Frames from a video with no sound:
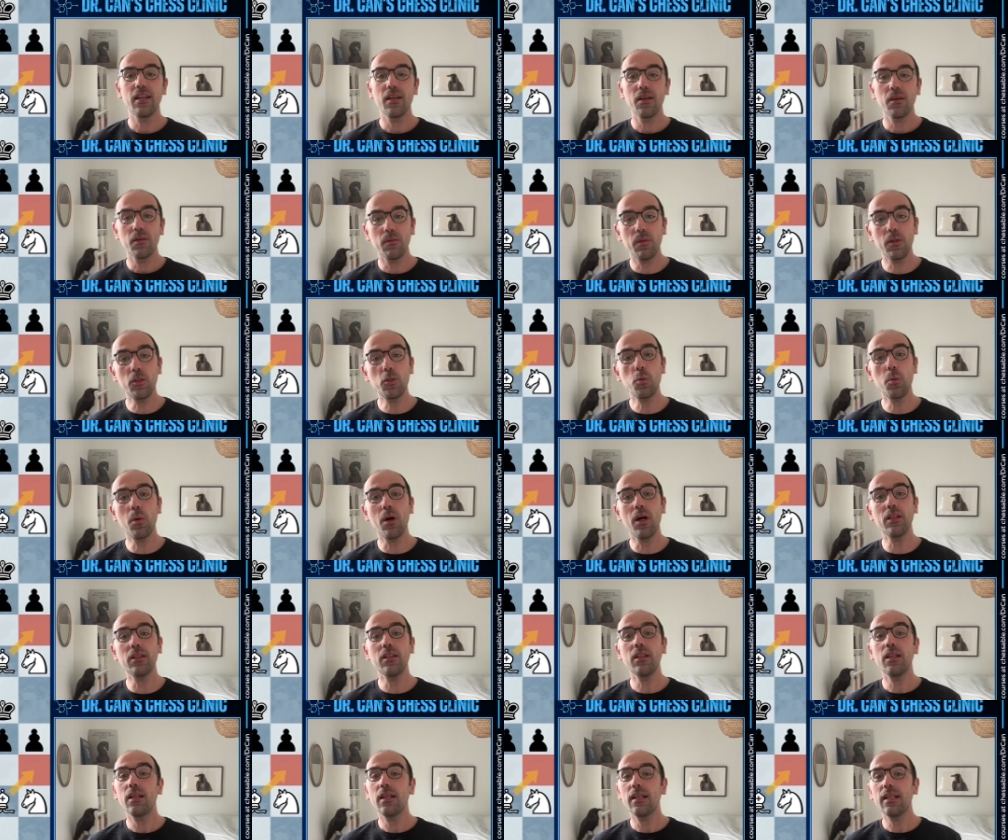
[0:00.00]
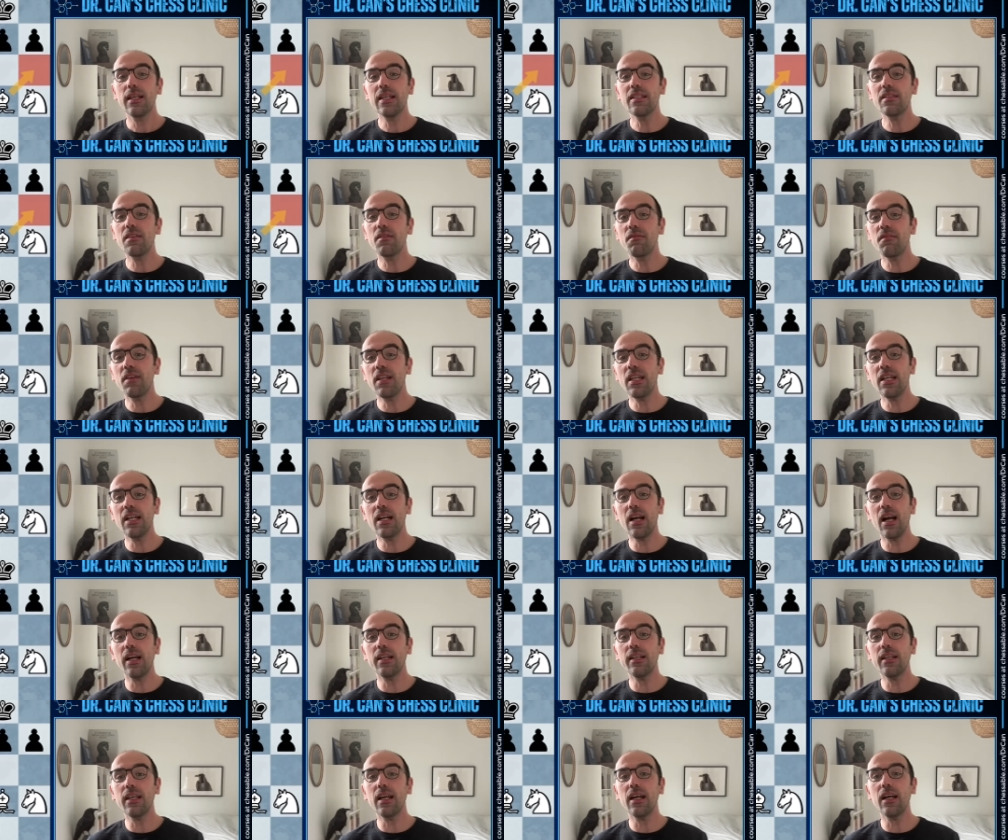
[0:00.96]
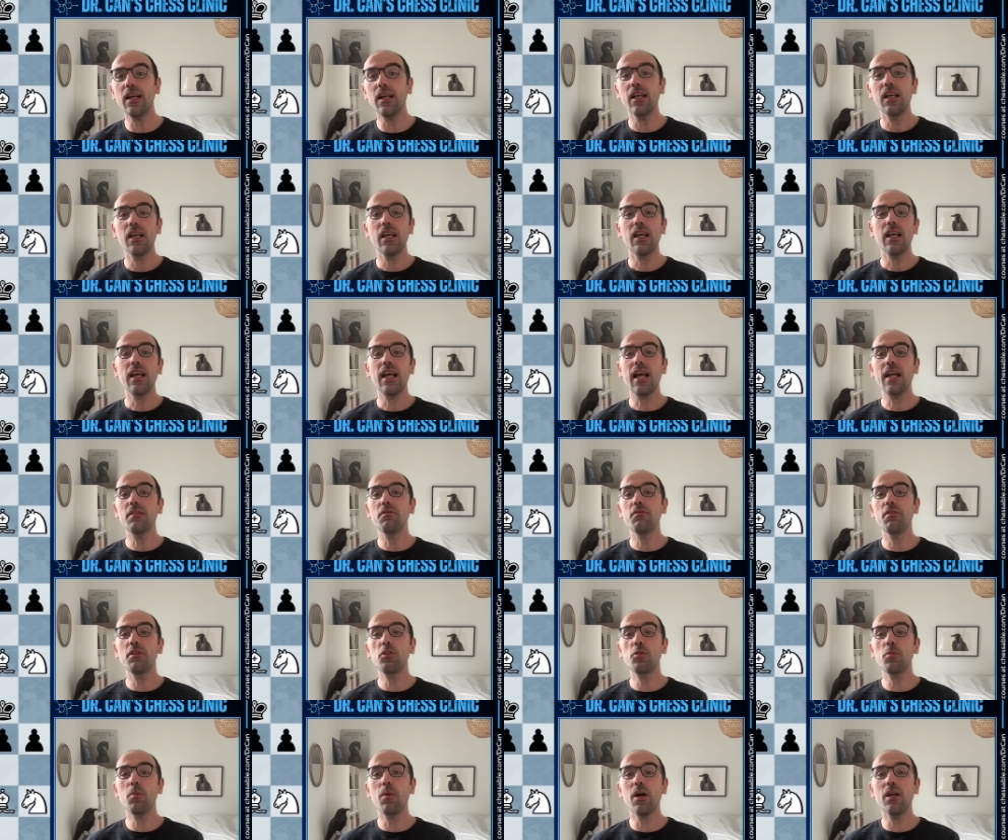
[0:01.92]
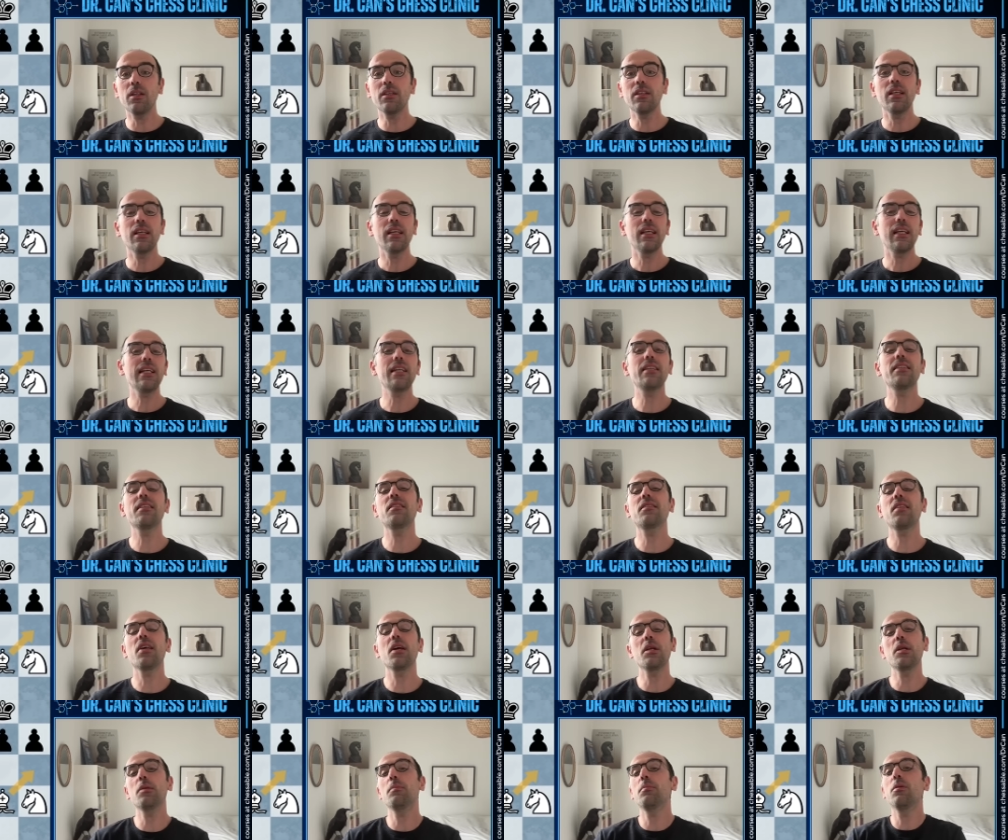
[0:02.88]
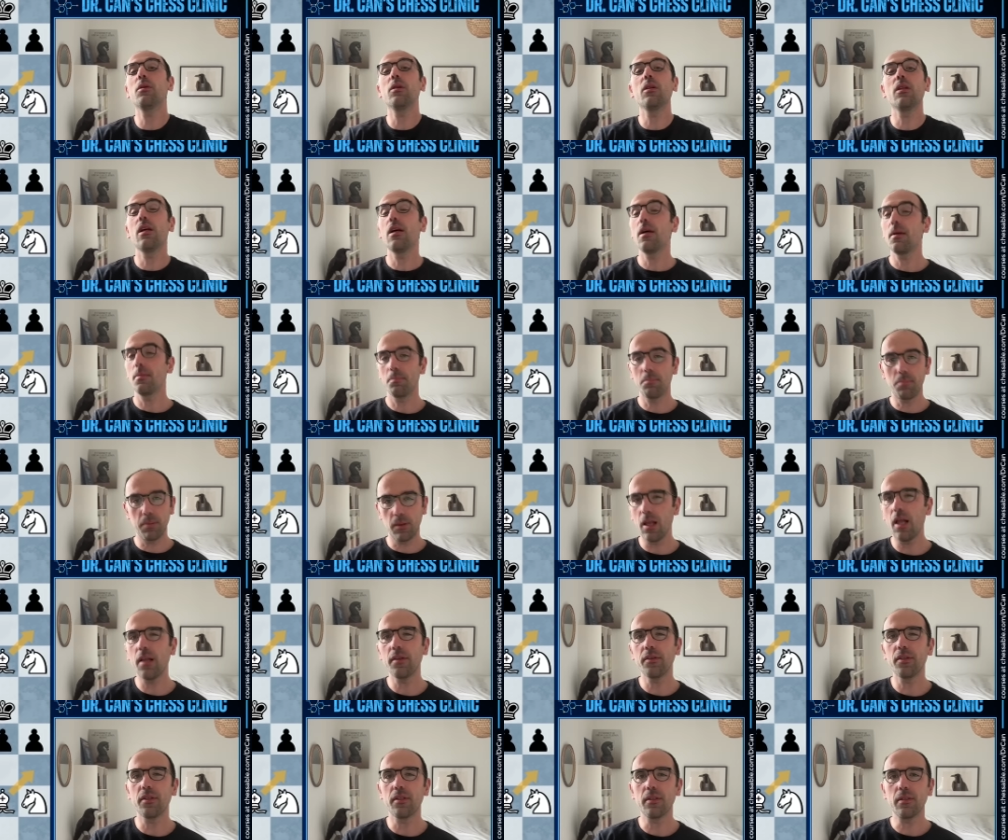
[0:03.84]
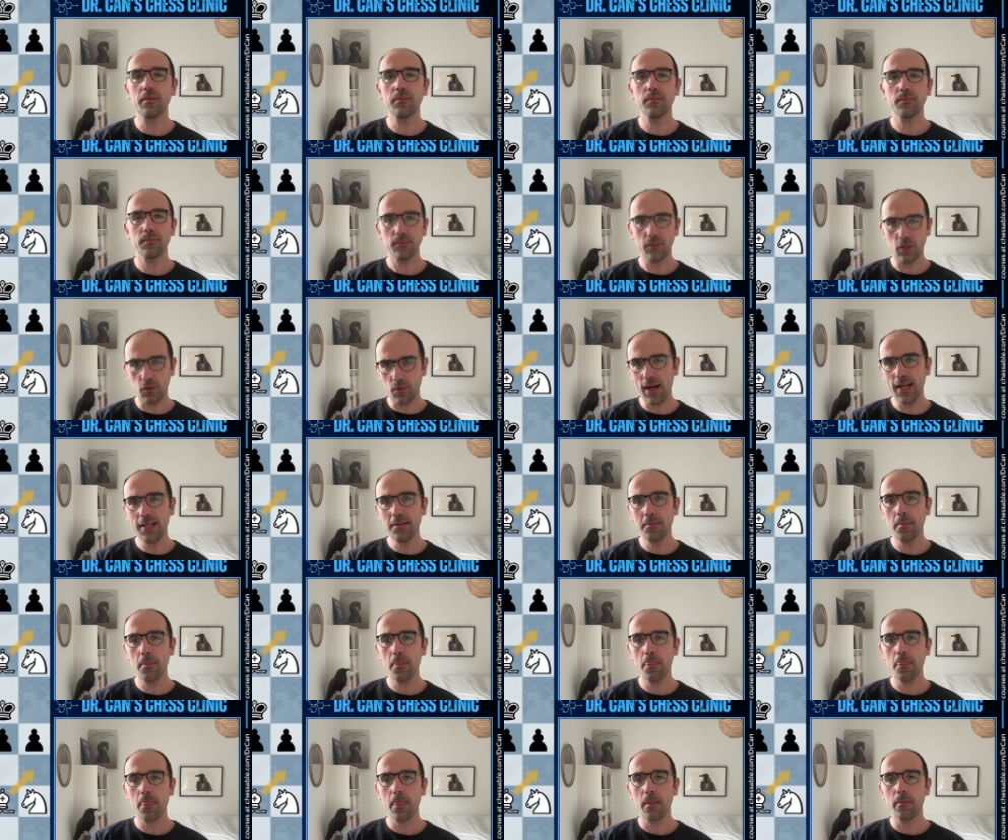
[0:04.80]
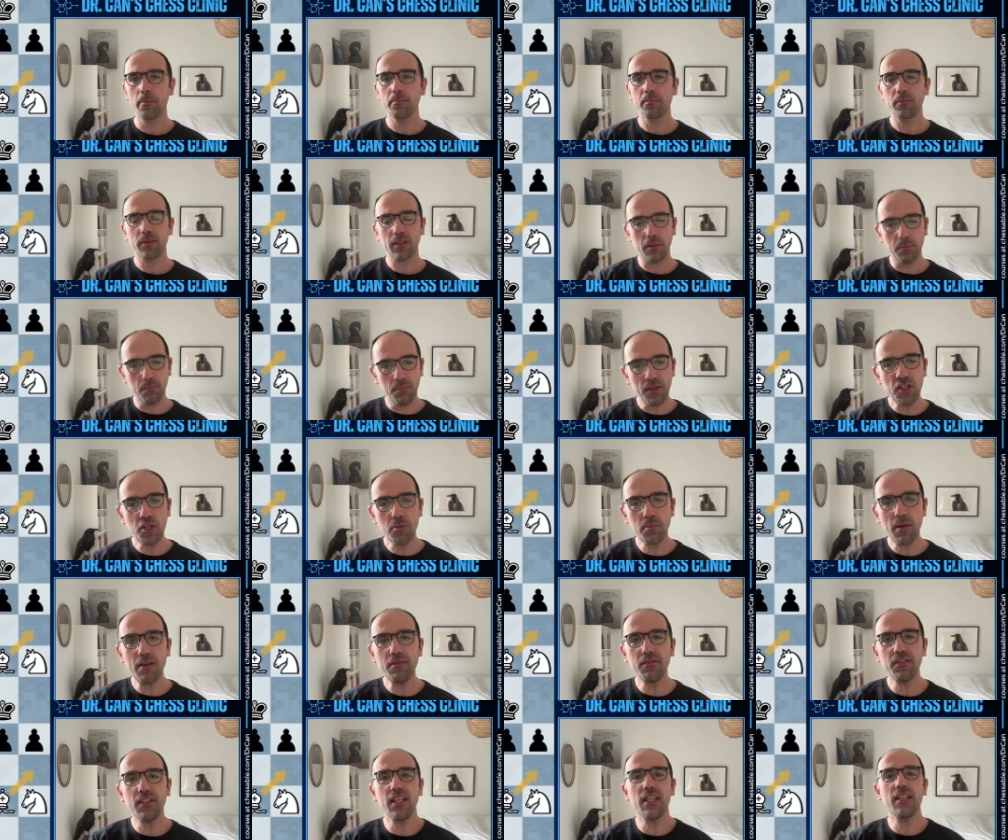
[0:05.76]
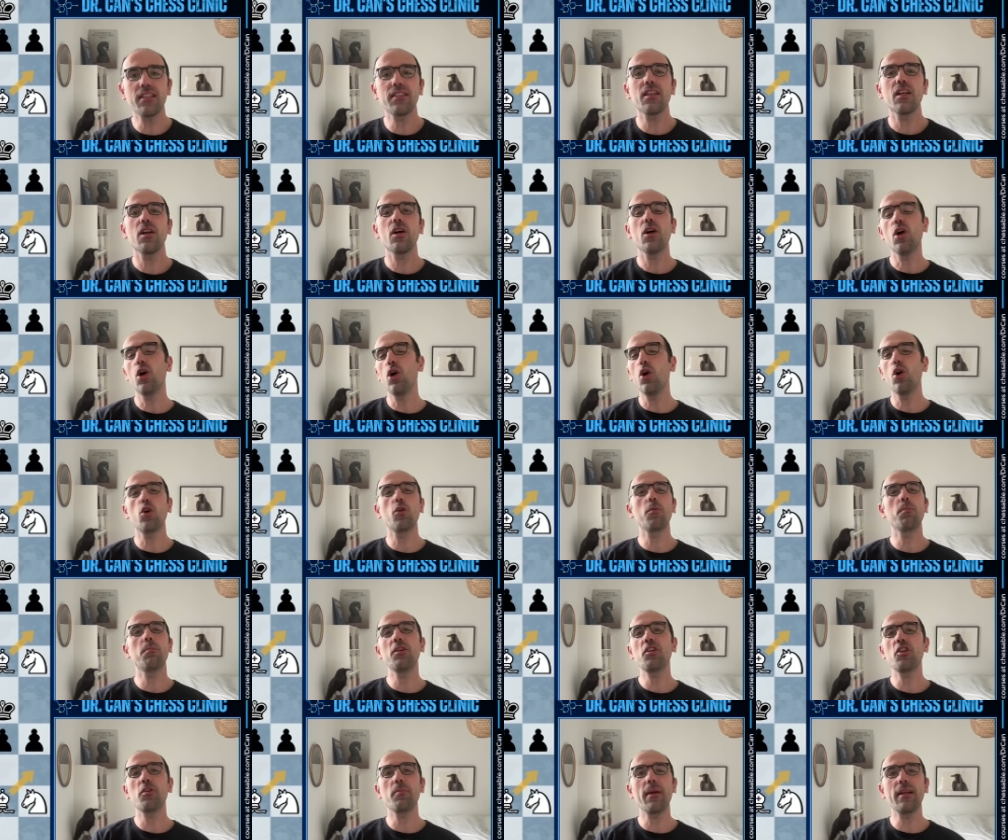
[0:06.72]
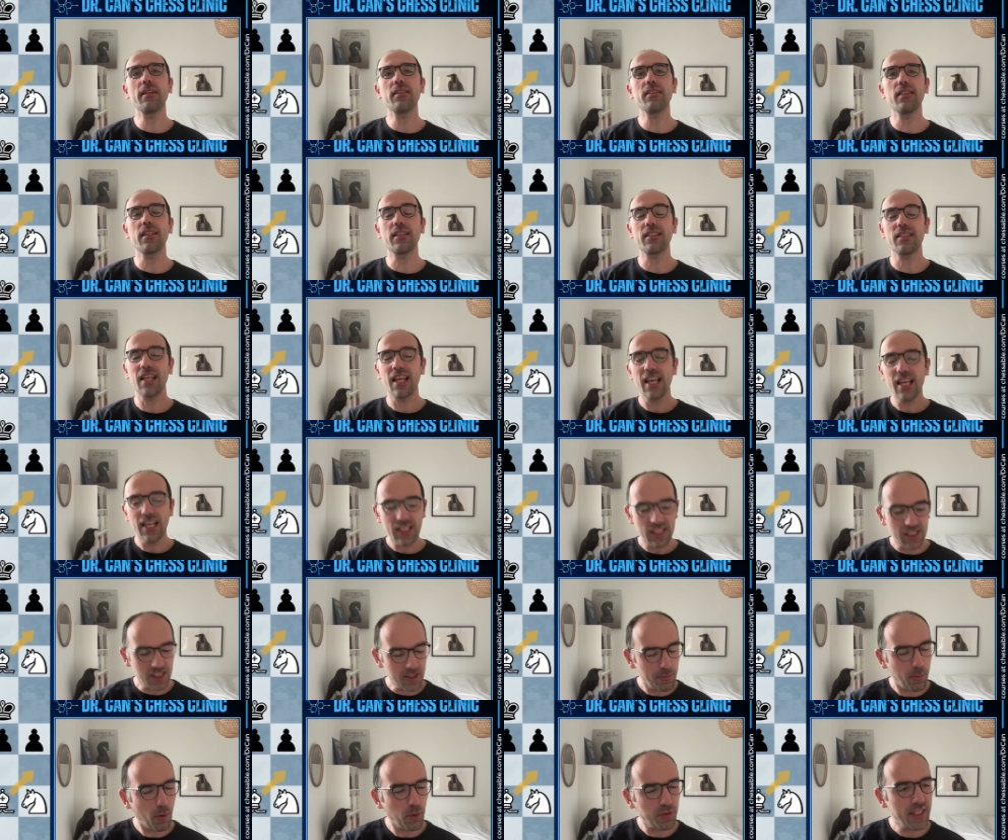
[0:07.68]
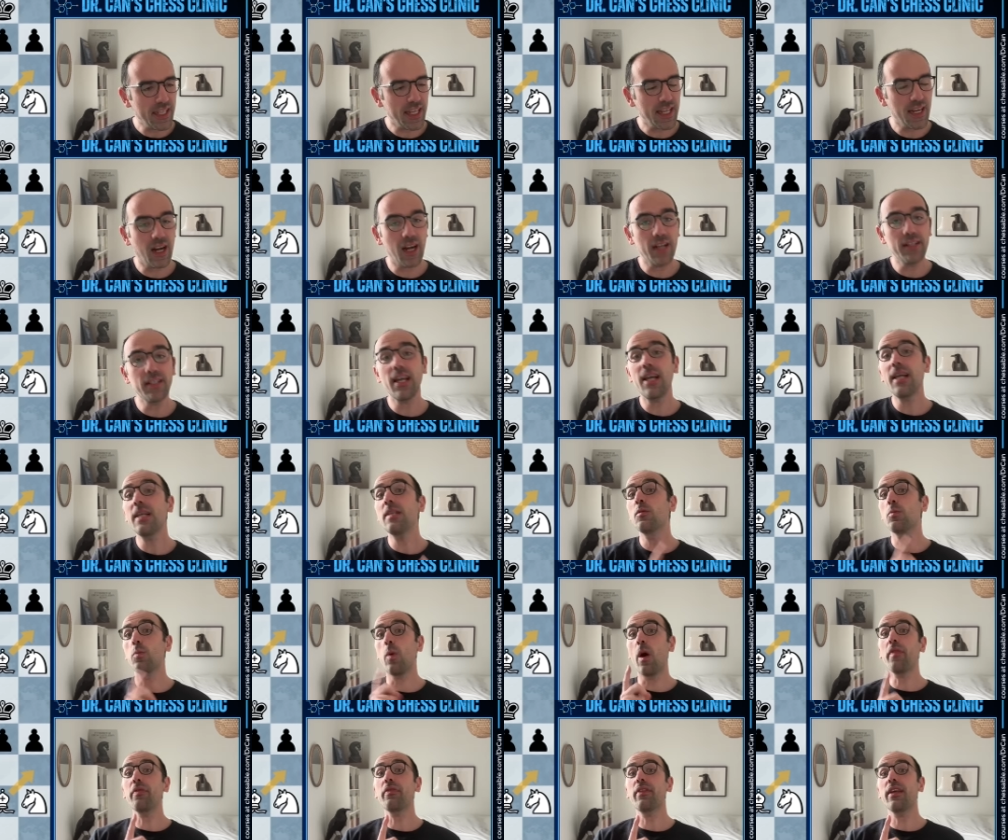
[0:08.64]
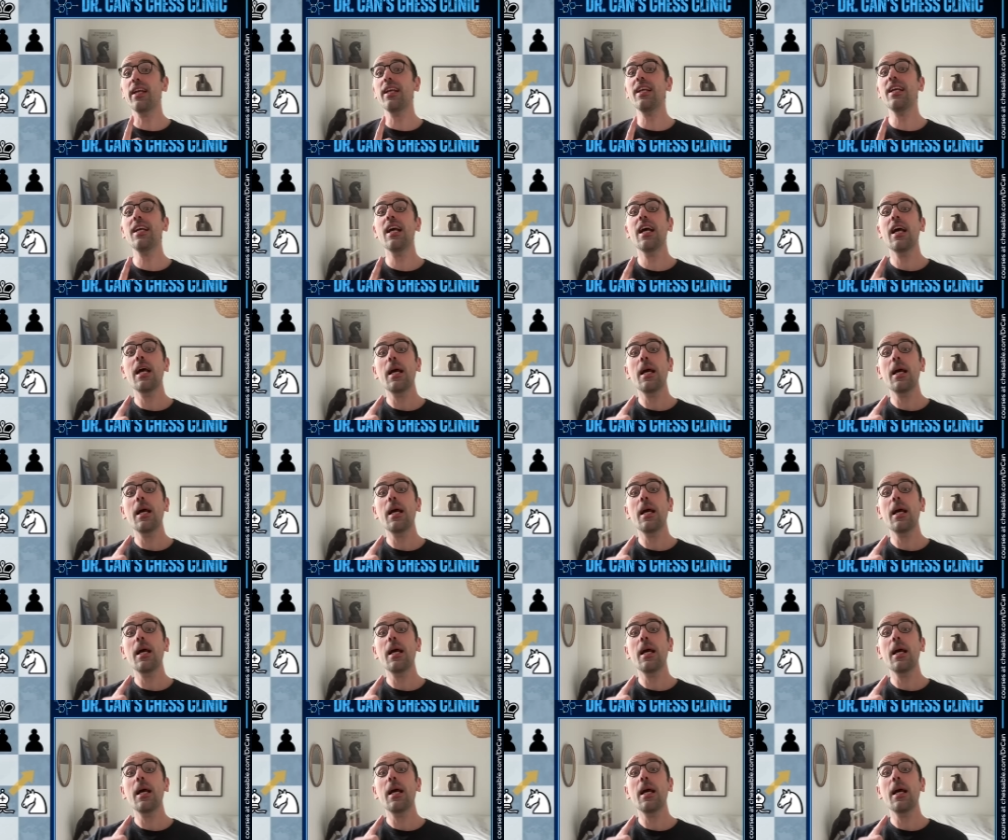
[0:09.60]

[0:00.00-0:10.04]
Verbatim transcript: which one is a winning idea and which one is a terrible blunder. All right? Bishop f6 or bishop h6. Spotting an idea is one thing.